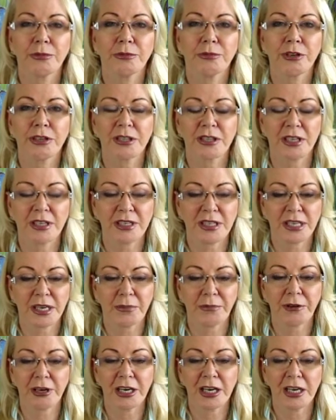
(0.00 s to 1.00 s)
with
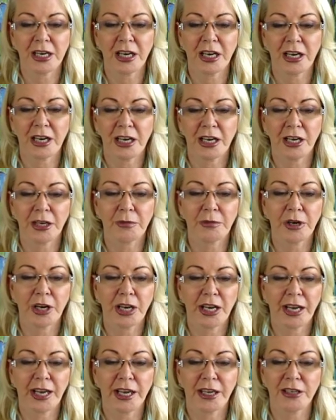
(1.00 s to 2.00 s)
someone, um,
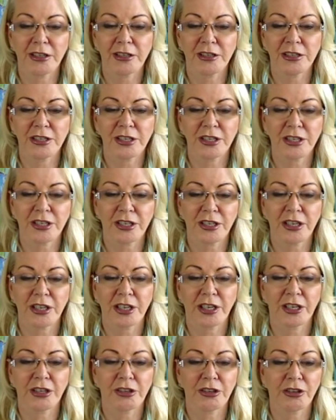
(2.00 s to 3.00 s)
and
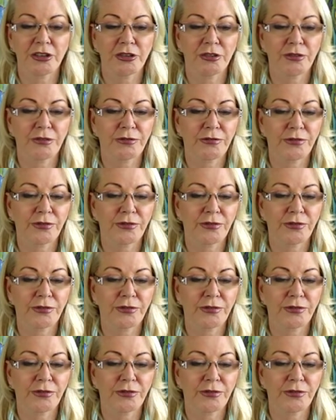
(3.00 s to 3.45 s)
uh, you know,